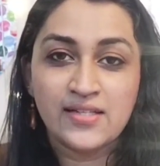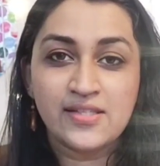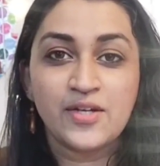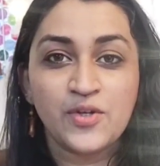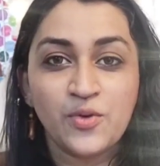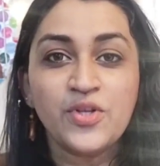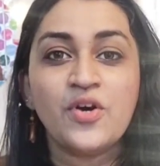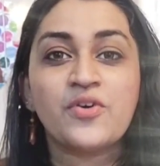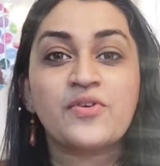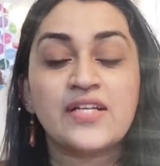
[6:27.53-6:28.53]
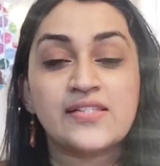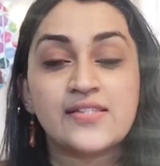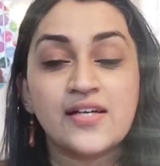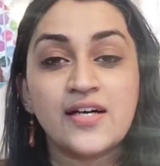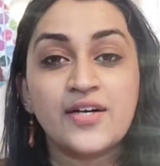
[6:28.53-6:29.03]
See, do your
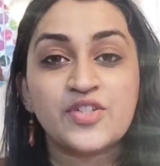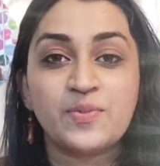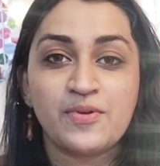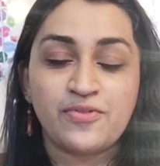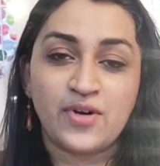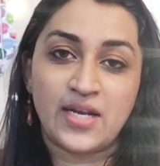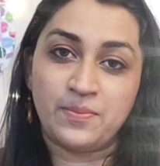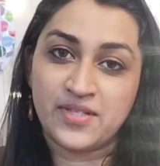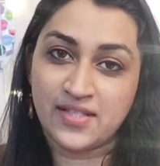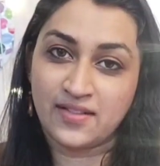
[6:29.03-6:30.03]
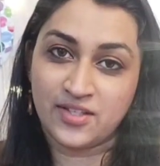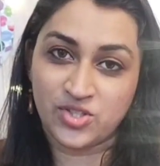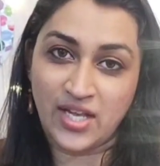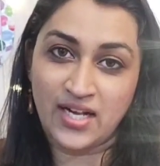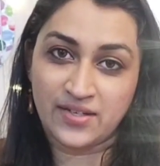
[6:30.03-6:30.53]
research before admitting the
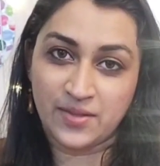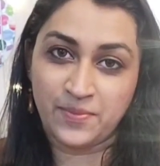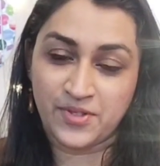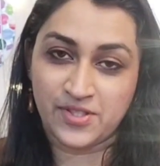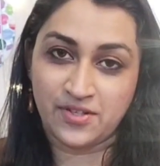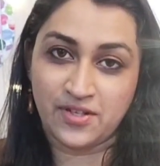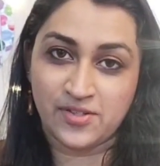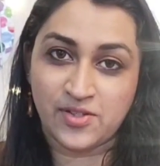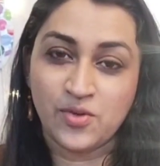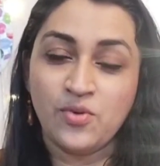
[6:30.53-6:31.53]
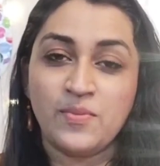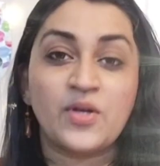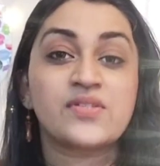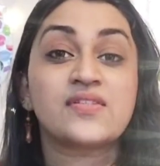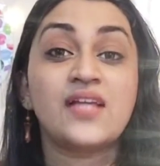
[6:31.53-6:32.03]
child in a particular school,
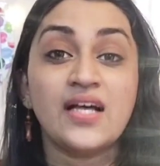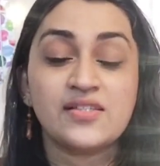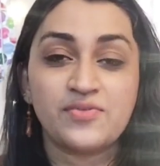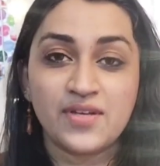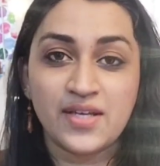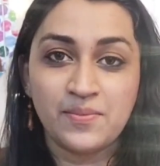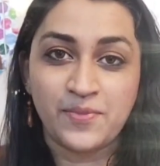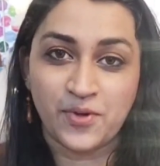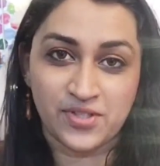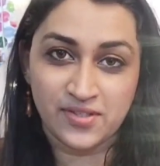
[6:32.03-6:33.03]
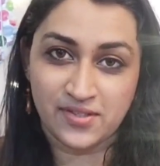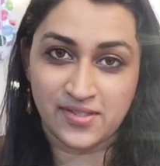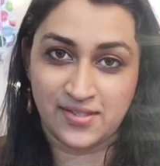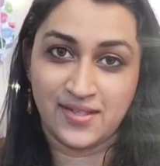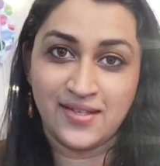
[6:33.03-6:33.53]
because that's very
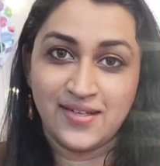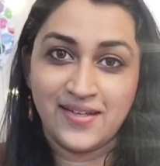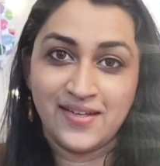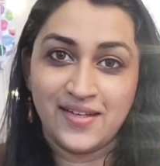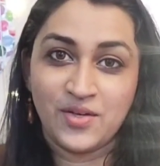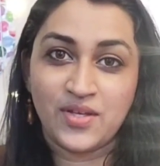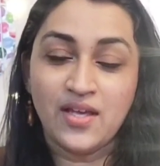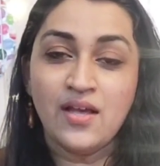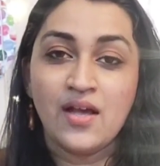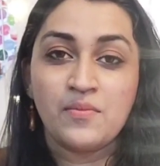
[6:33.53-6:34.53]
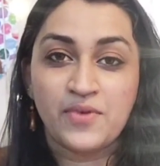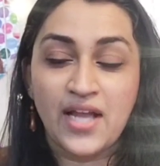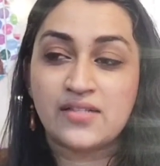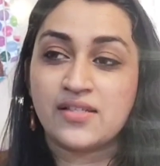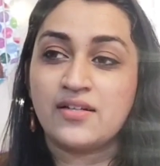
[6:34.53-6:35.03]
important. Okay,
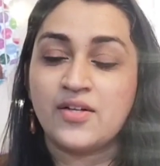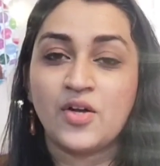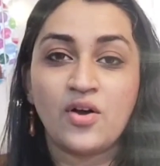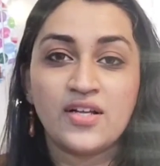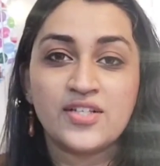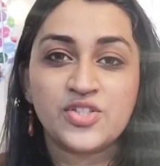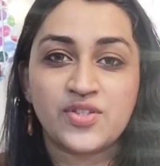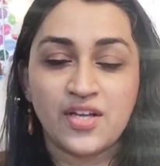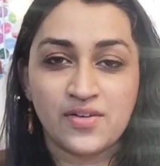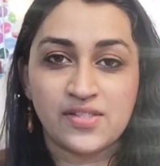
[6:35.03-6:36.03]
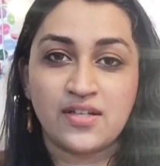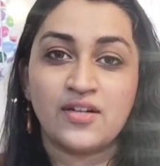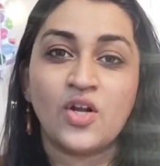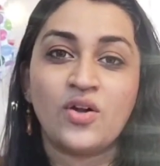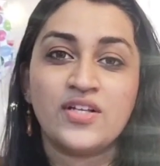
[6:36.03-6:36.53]
practical knowledge,
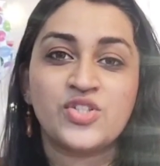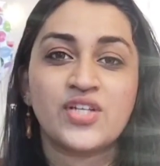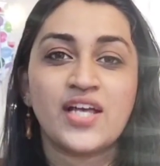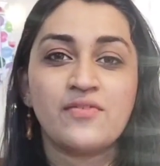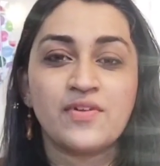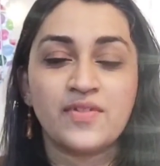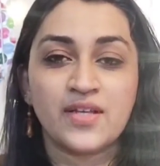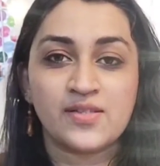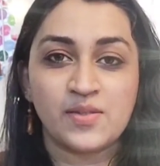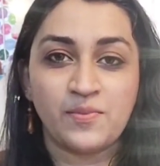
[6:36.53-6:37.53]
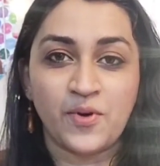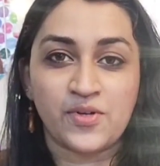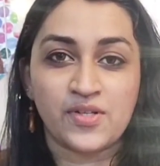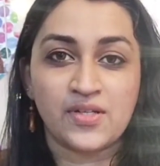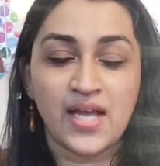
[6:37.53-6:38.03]
theoretical knowledge, everything is
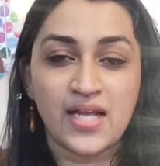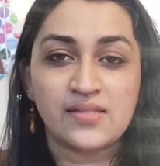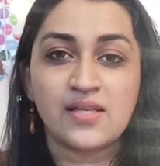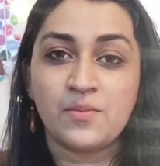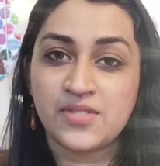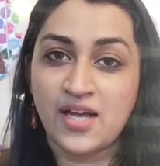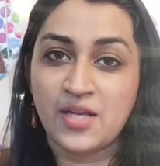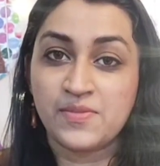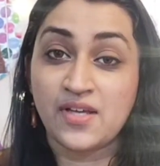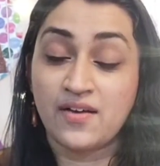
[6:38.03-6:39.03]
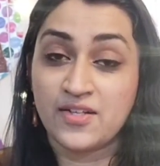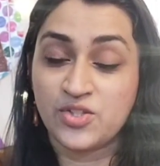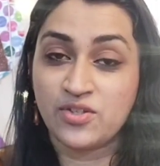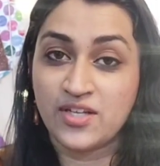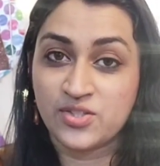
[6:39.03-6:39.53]
important, and sometimes our
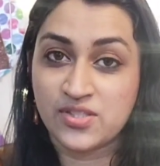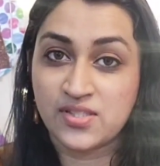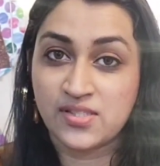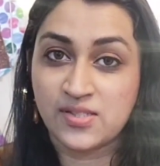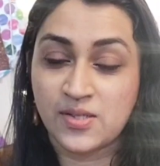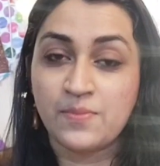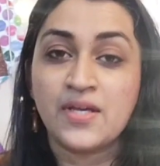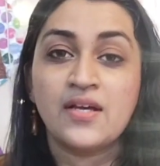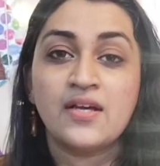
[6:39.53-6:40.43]
educational system